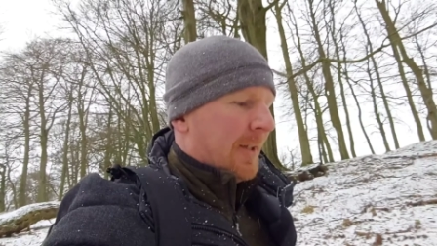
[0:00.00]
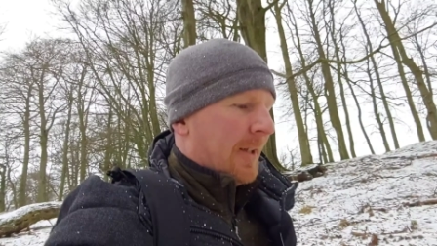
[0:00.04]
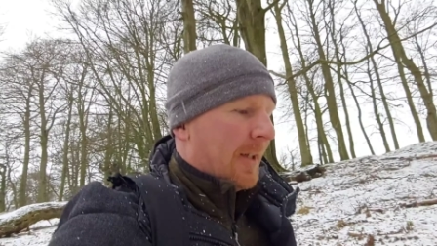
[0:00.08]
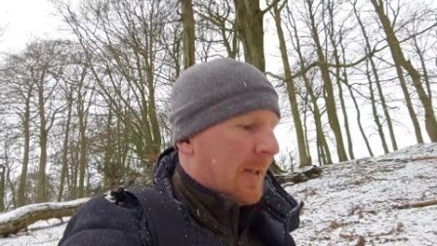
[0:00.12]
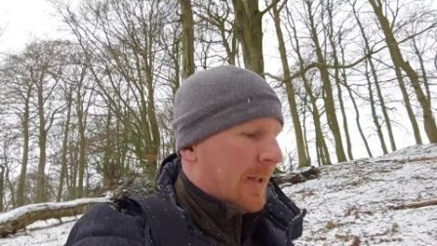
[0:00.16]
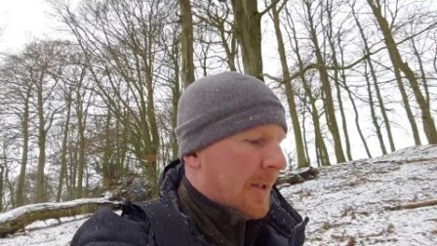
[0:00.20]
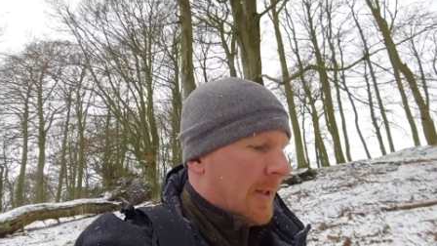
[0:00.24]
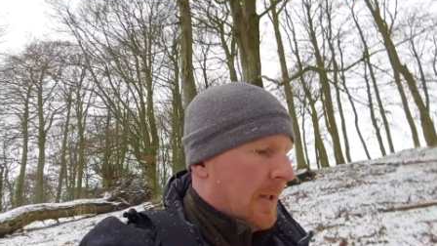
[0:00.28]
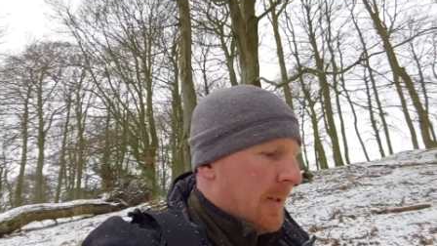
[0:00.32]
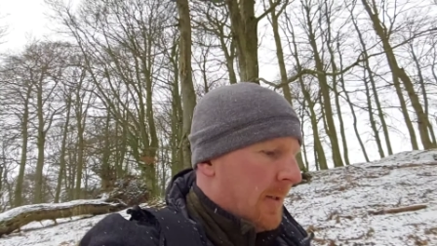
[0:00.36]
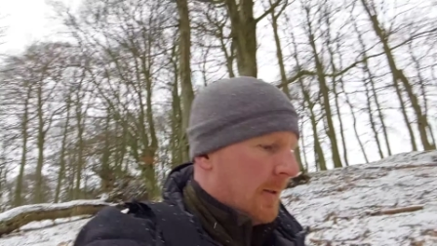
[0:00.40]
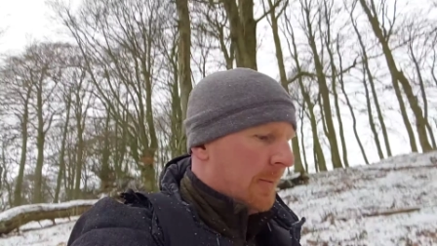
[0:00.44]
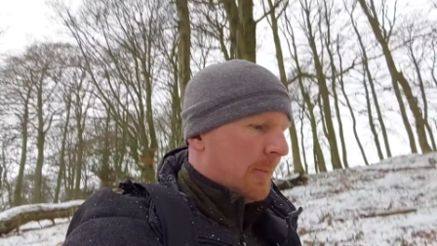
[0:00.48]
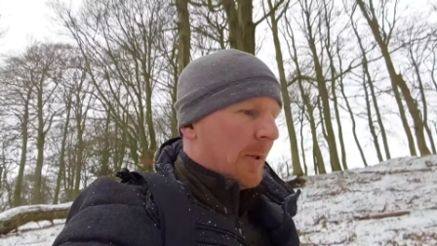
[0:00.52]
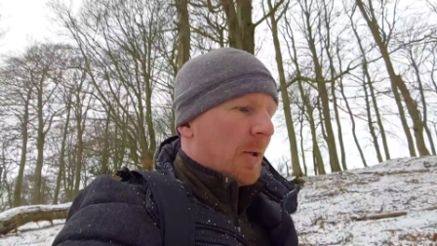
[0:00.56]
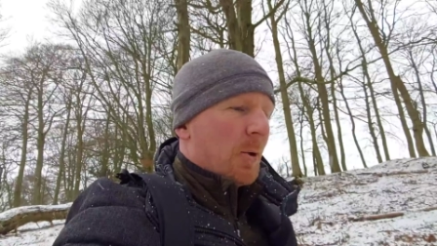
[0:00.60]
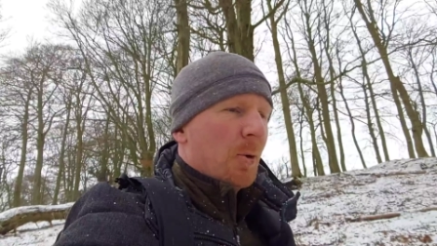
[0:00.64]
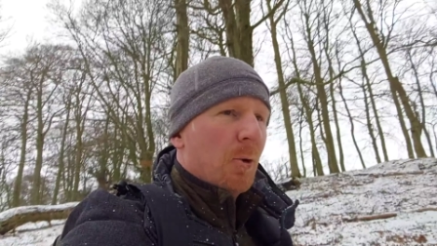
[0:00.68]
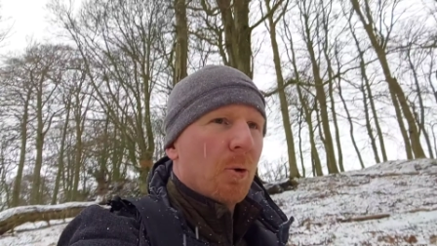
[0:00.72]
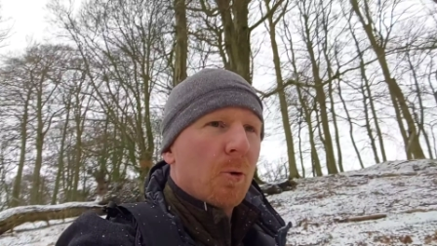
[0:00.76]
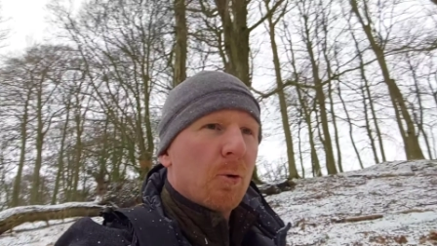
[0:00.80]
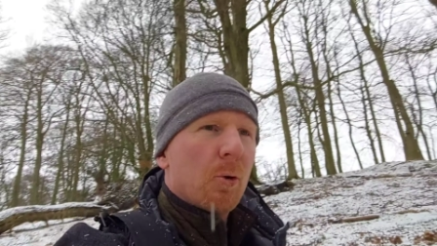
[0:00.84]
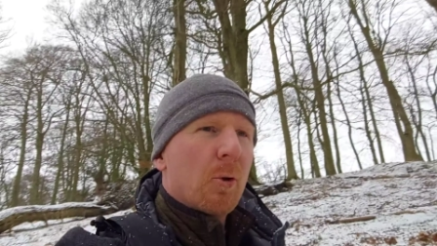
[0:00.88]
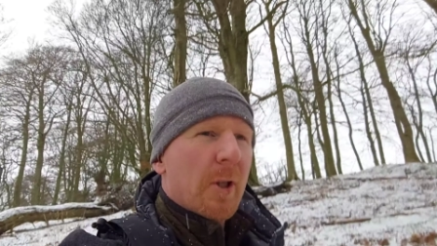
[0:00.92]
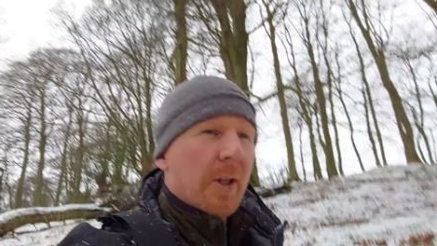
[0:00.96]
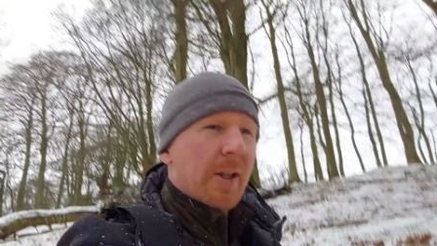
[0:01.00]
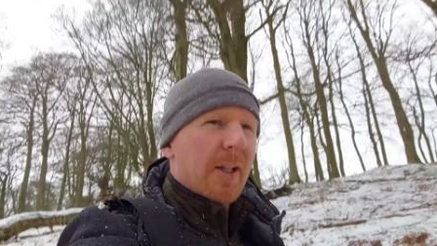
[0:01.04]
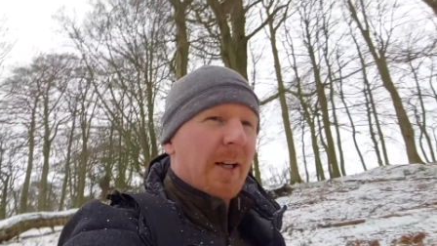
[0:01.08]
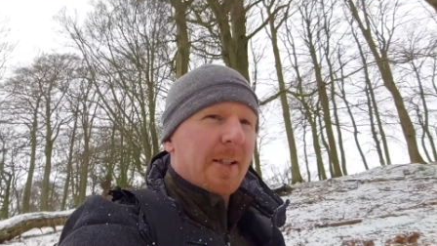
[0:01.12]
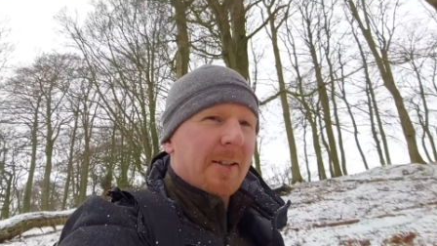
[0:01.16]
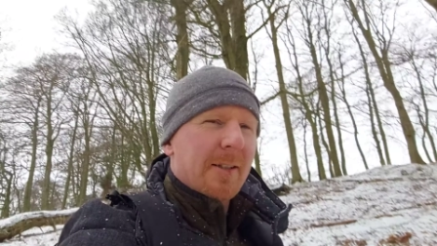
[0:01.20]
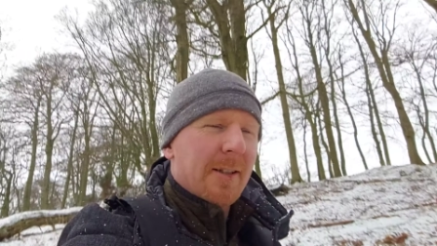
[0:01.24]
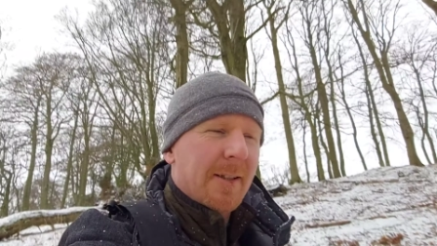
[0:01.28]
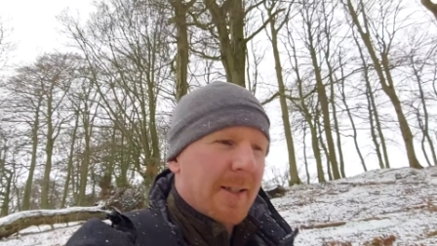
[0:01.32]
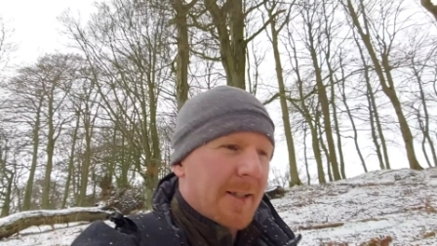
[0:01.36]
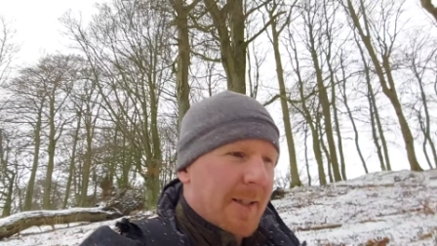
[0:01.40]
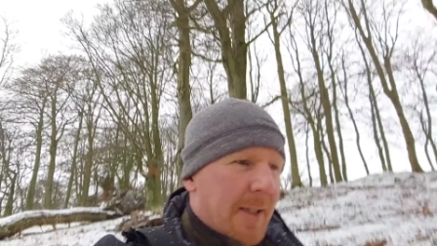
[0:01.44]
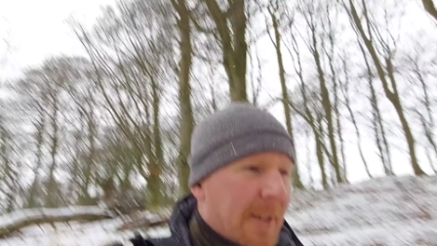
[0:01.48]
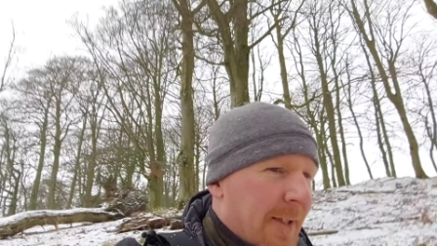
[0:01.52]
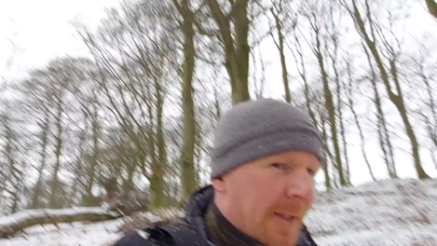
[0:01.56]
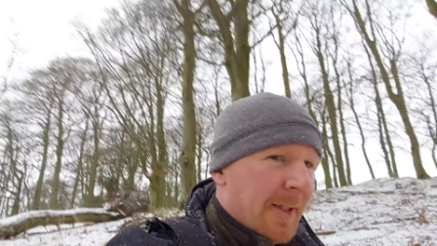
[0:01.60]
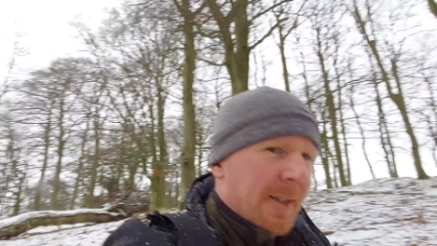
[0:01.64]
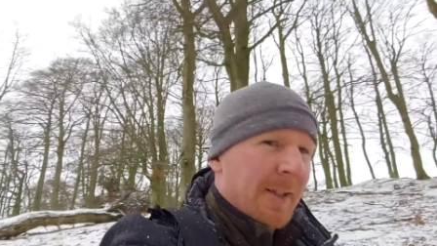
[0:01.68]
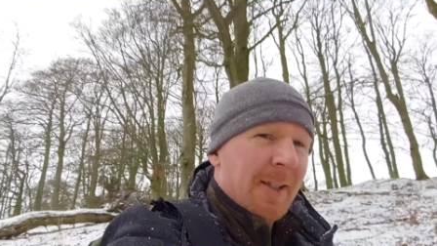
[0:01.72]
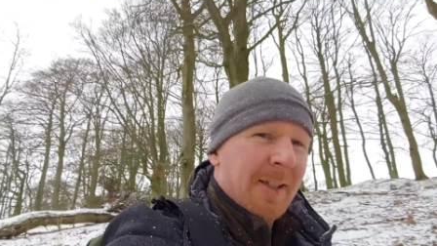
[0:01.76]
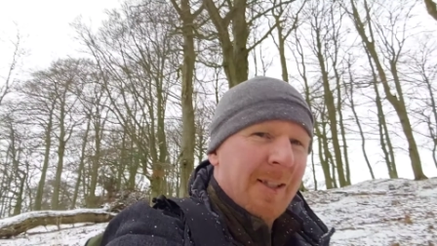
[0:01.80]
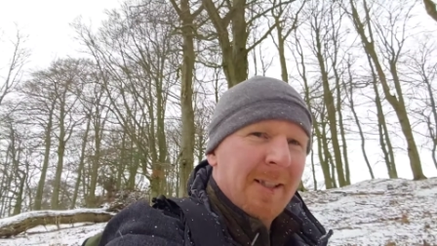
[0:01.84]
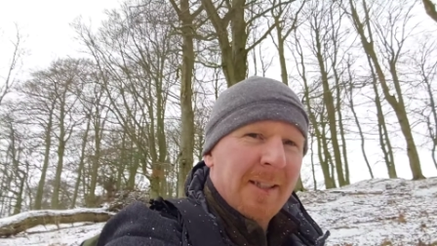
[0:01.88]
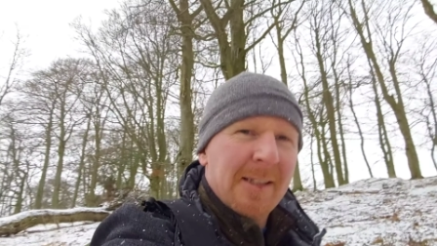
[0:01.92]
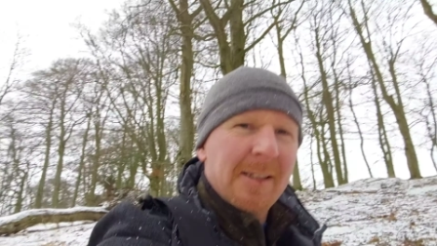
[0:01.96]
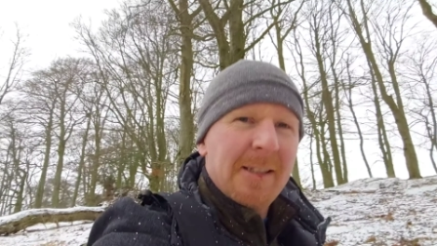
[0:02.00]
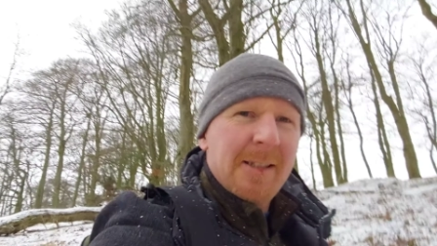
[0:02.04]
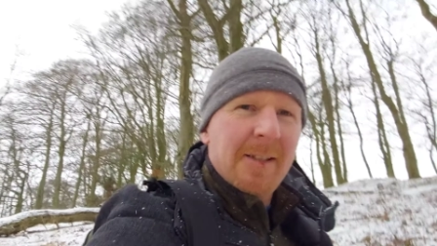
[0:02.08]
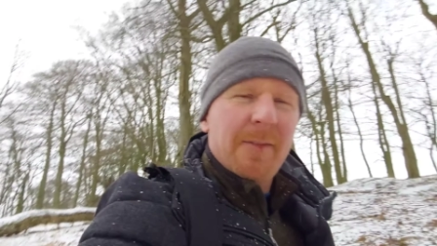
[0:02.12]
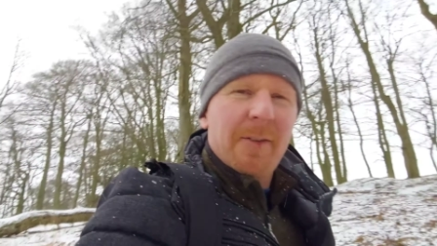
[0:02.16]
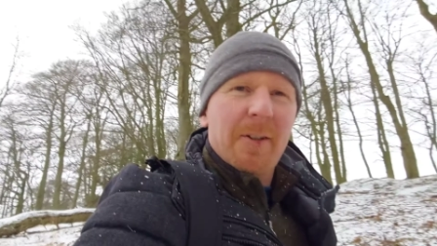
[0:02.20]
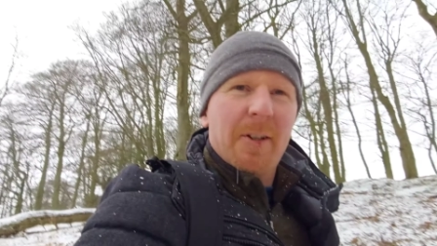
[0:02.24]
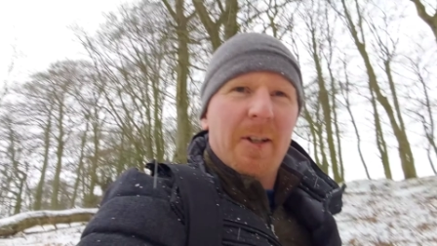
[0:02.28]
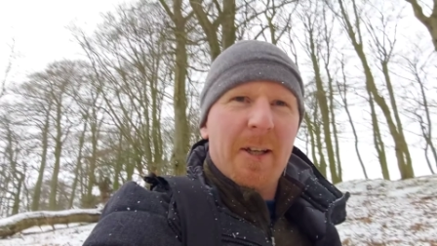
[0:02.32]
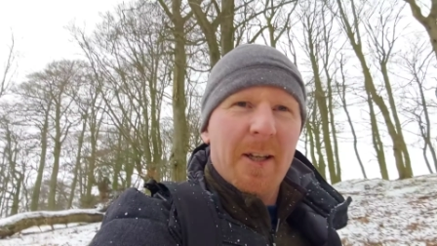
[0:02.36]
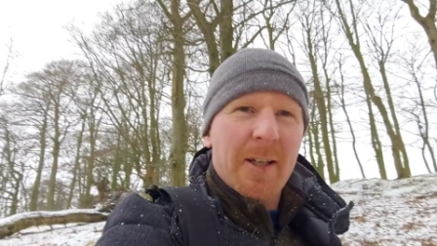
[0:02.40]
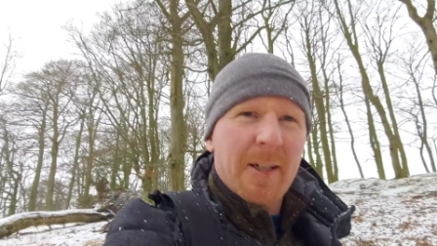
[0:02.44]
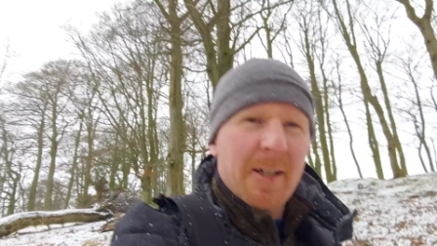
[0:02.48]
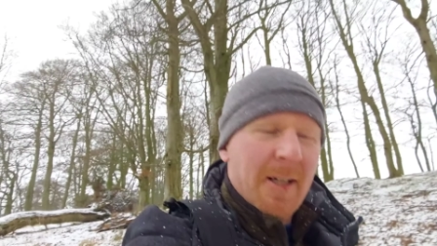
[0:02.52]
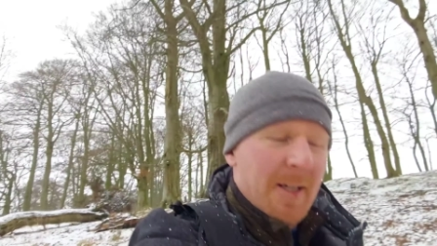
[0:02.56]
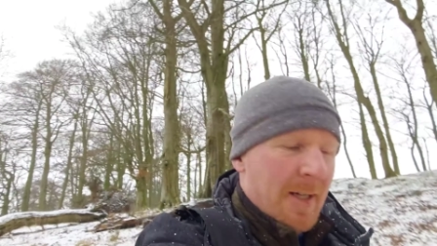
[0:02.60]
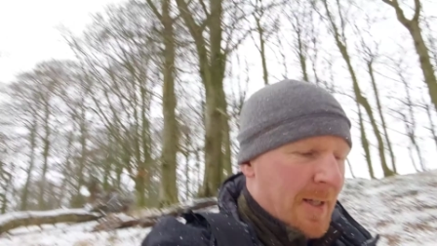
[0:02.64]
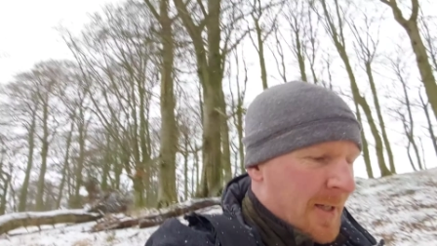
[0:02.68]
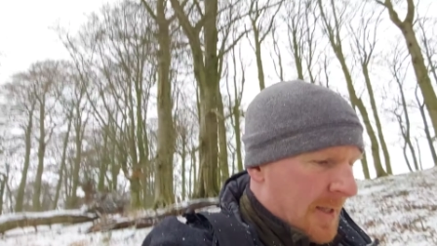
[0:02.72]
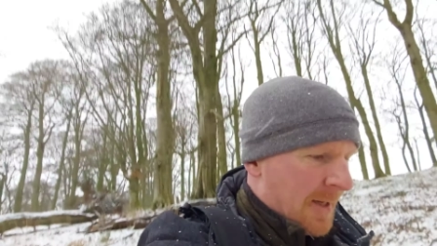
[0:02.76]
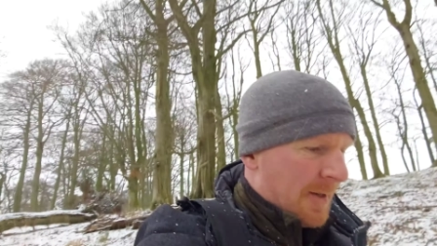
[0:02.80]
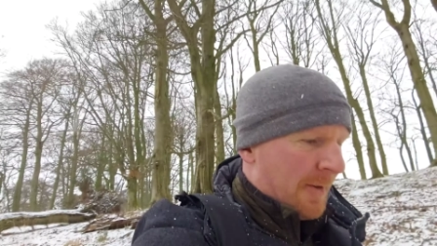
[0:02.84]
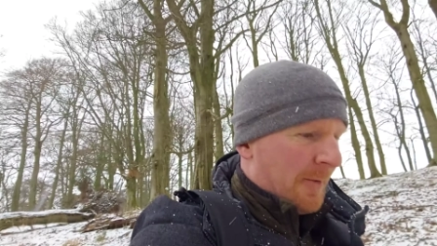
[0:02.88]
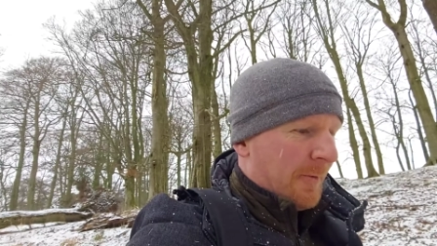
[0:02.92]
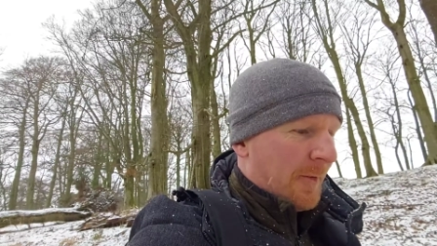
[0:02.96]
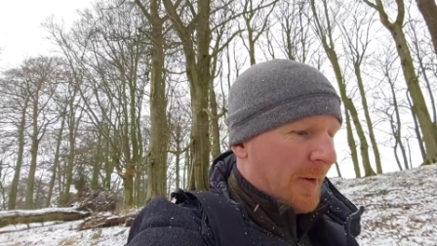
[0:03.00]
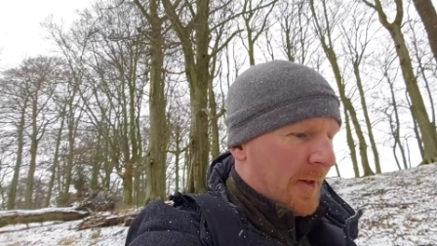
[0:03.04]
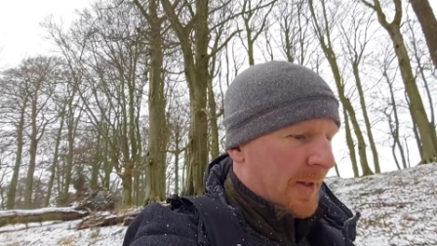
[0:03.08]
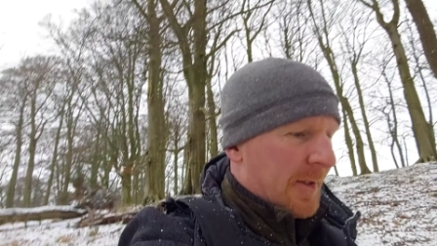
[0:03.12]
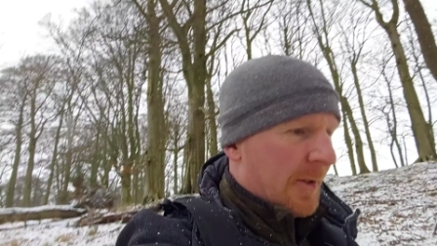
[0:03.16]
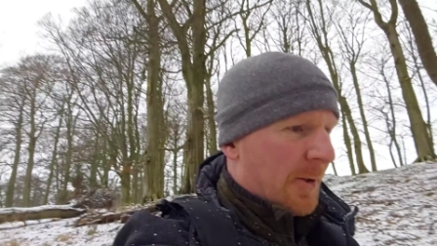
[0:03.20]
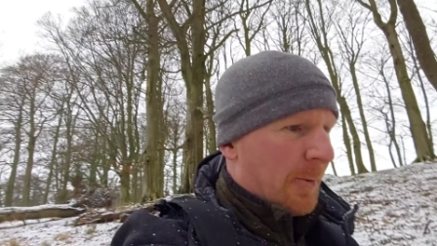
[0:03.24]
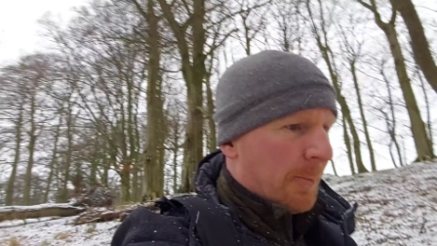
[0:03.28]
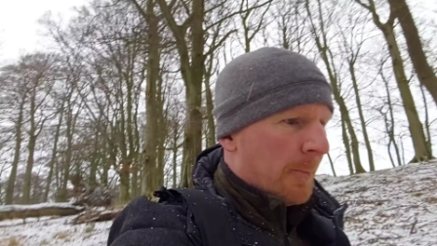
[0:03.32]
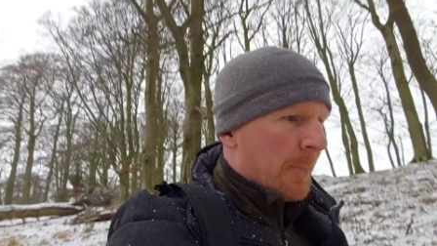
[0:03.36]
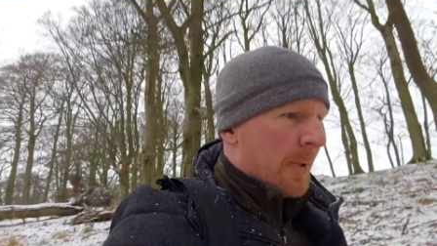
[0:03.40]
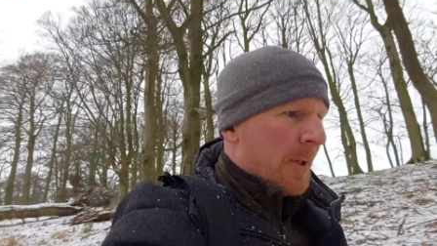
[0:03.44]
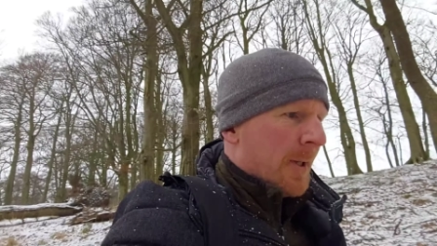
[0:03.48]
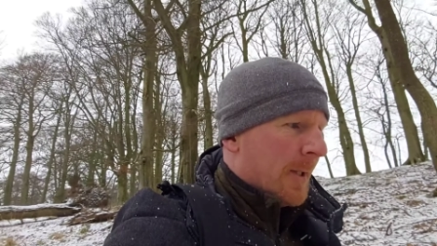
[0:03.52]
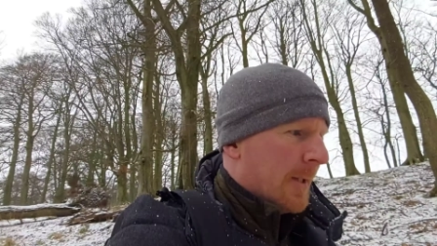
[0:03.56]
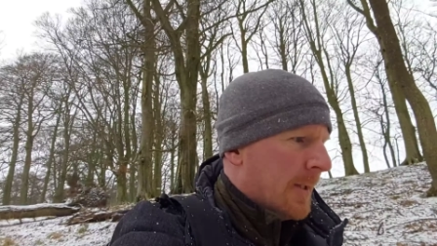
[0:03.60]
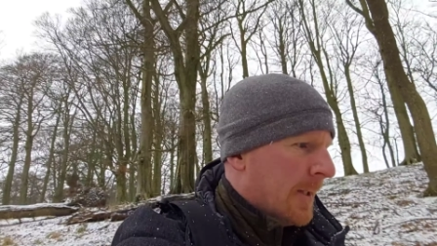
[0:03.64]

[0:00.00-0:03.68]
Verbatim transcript: ah, might go and look at that today. See if I can find them.